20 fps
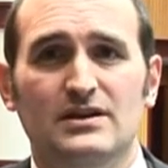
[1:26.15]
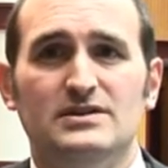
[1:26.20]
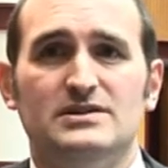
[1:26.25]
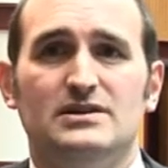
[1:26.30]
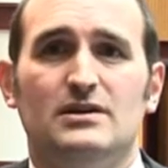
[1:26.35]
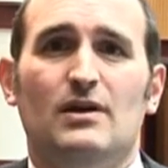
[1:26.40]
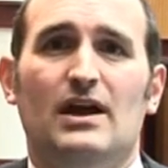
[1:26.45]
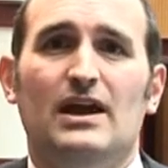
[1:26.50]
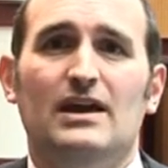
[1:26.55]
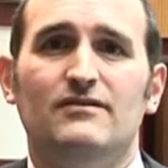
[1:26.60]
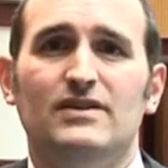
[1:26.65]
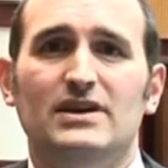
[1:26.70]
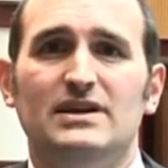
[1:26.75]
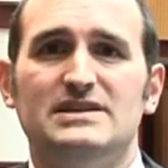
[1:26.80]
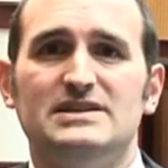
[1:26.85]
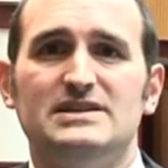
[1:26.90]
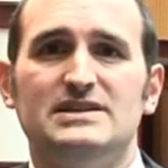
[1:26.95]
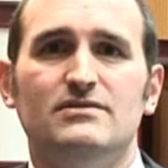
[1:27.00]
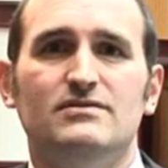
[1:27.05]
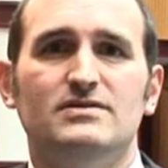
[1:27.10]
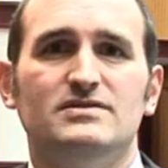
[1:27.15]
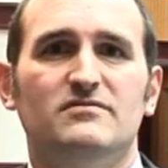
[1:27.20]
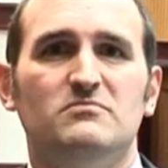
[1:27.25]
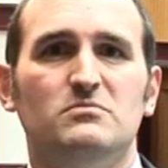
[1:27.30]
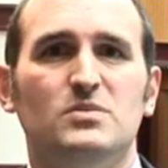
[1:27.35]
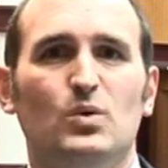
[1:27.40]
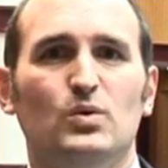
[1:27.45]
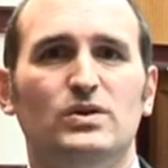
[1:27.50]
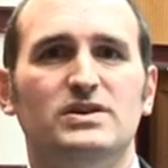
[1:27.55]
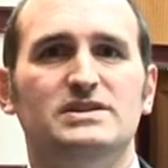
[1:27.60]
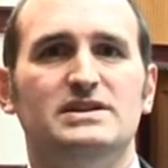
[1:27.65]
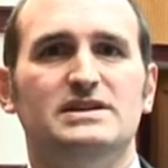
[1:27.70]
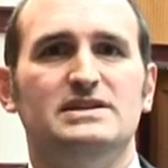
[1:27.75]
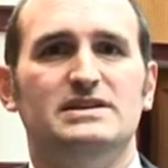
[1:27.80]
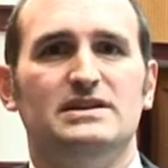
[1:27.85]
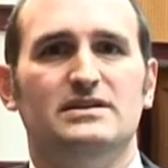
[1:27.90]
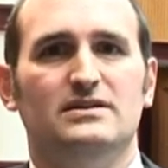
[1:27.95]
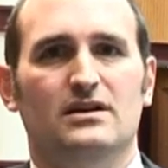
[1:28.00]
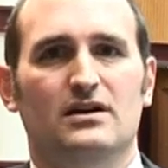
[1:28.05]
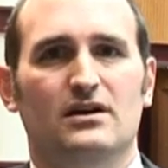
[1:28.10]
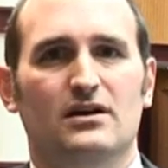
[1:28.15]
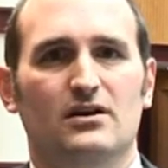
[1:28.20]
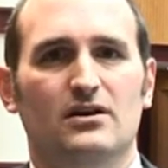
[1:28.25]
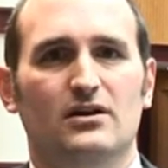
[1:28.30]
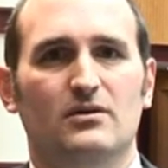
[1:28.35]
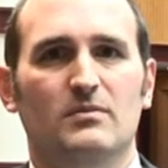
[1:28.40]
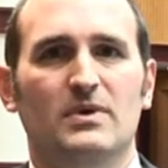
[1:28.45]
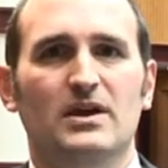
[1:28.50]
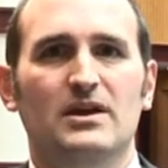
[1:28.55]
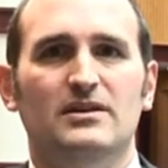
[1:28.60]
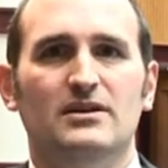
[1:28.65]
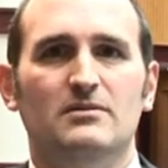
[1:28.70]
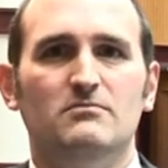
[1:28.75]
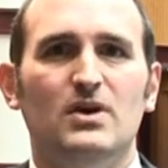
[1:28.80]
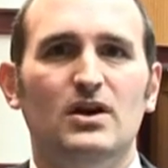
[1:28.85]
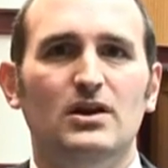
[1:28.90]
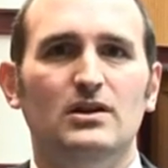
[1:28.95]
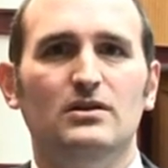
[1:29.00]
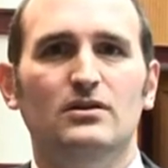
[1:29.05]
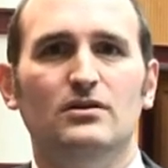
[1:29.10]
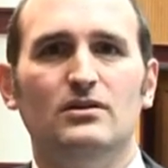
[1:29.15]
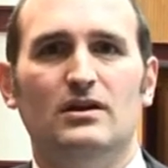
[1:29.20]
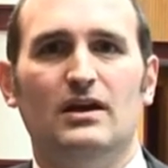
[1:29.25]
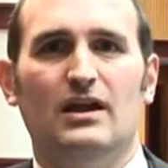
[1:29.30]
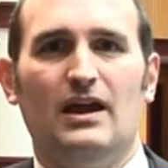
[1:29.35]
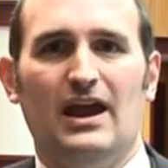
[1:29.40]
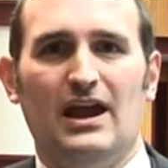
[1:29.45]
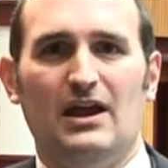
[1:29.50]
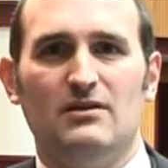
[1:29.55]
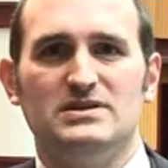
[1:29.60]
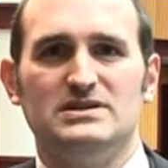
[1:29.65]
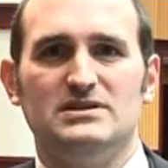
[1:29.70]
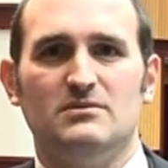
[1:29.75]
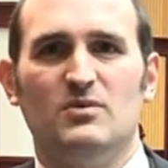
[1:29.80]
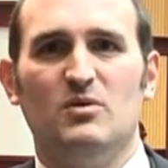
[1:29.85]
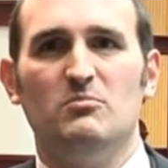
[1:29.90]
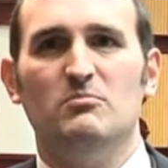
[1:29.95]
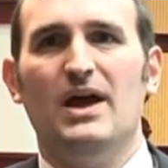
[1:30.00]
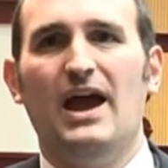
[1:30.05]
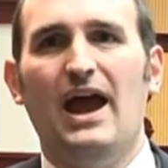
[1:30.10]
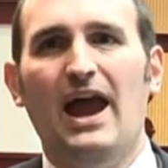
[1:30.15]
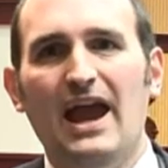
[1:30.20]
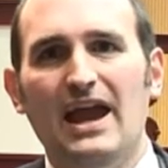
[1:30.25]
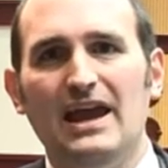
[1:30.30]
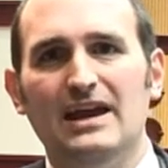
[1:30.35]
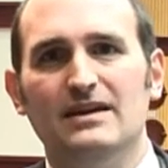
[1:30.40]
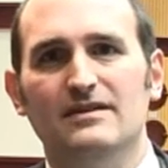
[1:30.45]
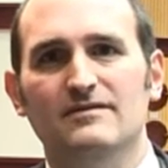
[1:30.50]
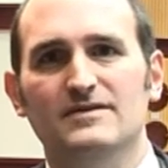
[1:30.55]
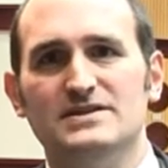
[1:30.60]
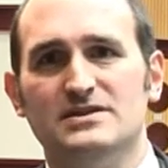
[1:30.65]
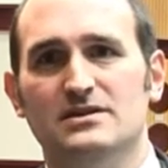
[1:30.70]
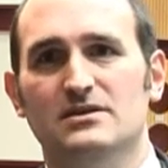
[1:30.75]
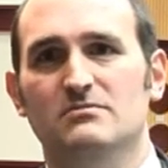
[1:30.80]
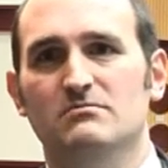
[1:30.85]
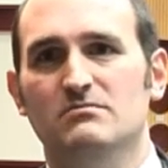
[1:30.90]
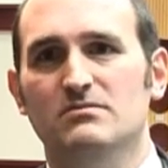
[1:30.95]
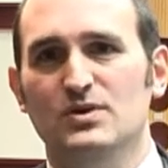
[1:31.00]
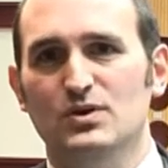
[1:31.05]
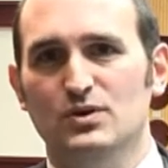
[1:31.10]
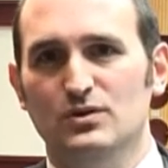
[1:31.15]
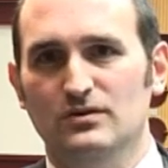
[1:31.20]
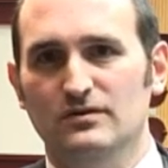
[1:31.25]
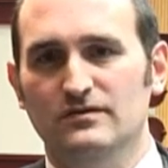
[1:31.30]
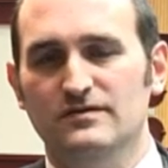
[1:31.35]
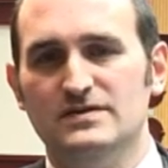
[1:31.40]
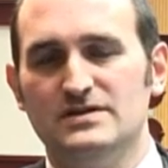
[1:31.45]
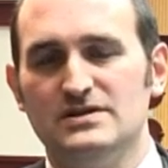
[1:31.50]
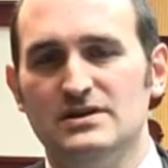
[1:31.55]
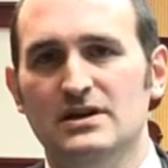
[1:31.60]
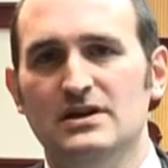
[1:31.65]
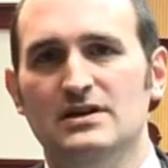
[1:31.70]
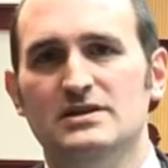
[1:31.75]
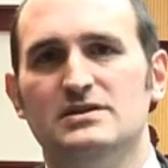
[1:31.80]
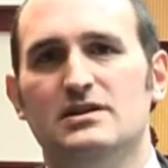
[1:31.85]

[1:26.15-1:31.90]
So having a series of monitors in the home that might look at how someone behaves and moves.